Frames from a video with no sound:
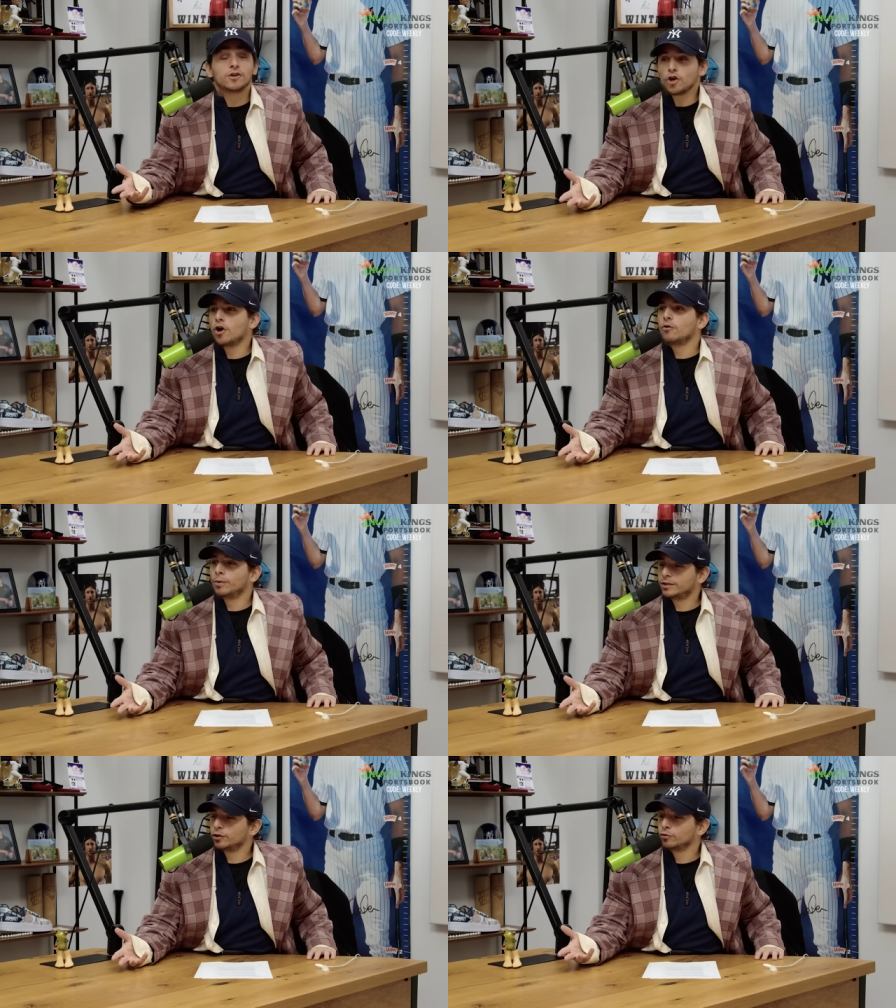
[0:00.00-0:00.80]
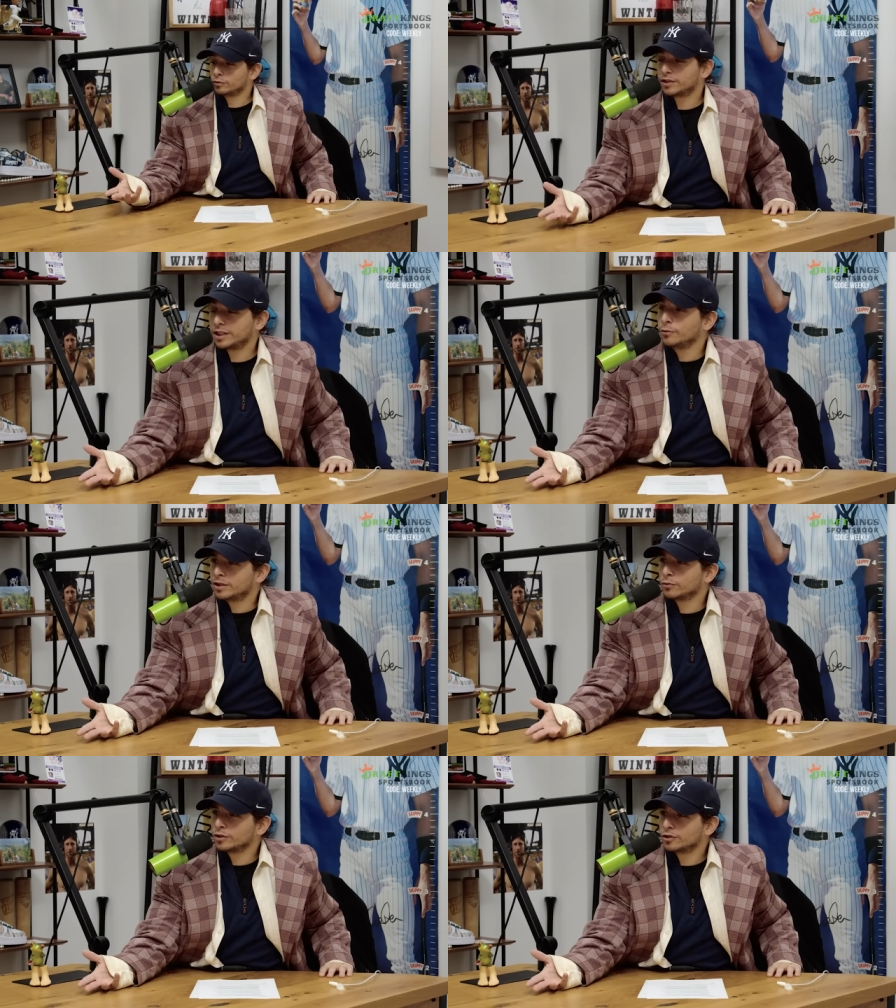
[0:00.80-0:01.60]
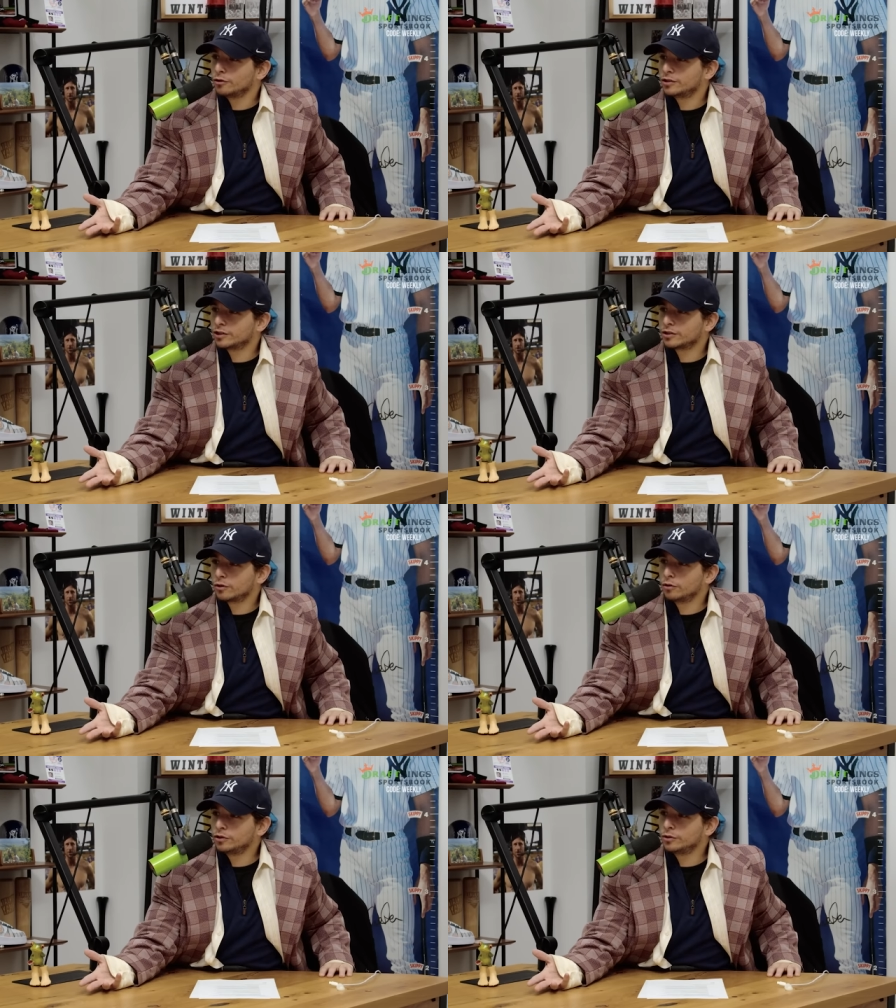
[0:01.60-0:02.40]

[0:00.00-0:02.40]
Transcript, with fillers: know, but do you see what the results just told